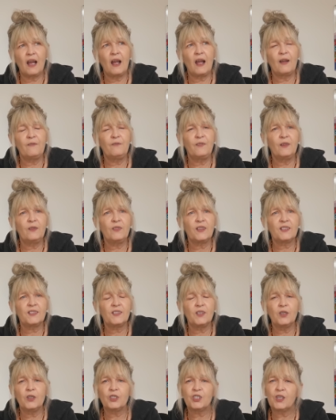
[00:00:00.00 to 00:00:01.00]
I feel they're
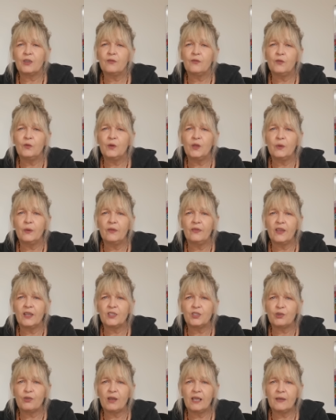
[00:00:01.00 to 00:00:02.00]
searching for you in their
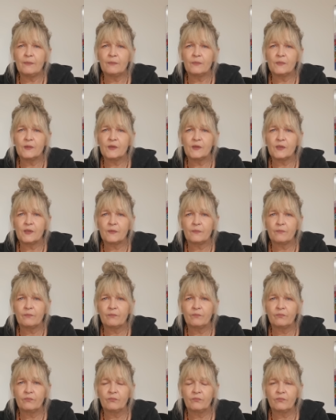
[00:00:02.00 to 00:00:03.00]
dreams,
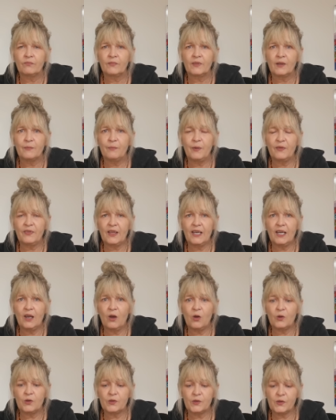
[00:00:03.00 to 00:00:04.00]
but they're
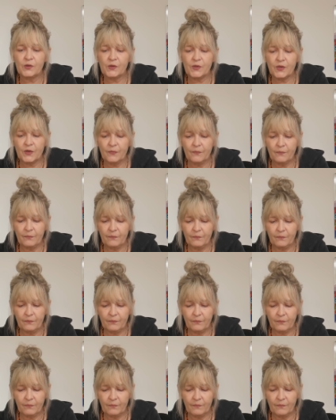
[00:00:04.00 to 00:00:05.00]
lost.
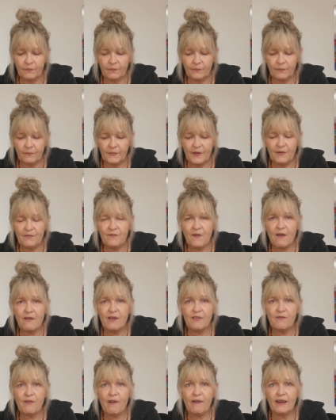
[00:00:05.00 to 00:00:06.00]
They're
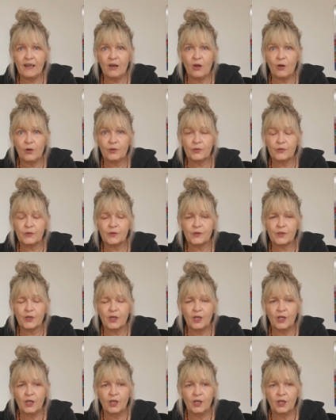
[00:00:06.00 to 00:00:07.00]
very, very lost.
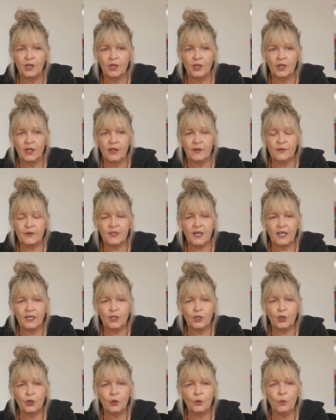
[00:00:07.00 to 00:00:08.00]
It's like
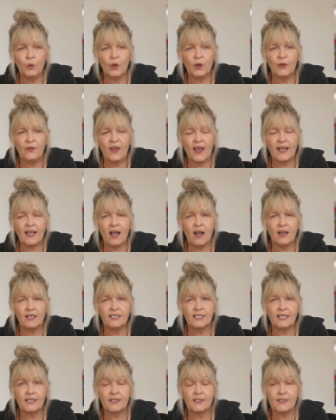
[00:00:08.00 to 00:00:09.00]
you were their
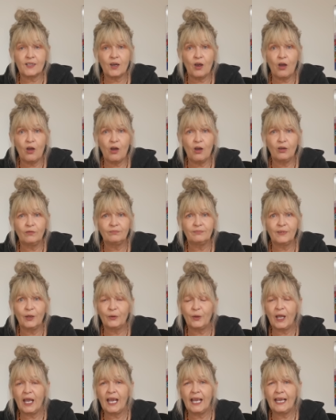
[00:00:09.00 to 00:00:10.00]
guiding star,
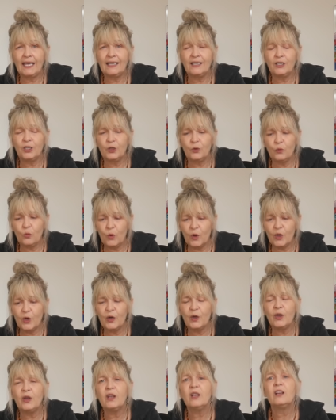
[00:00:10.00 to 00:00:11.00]
okay? You
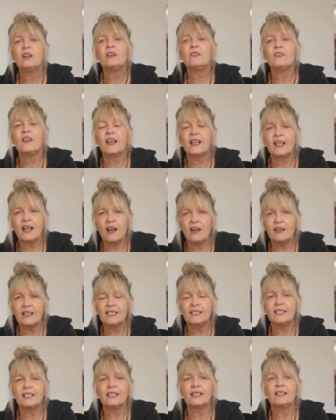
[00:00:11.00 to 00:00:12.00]
were their
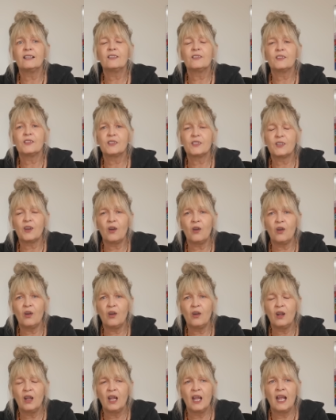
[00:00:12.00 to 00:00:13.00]
guiding
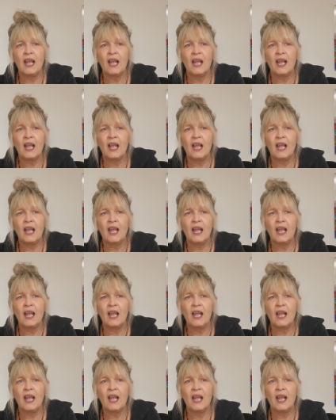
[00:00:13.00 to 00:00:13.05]
star.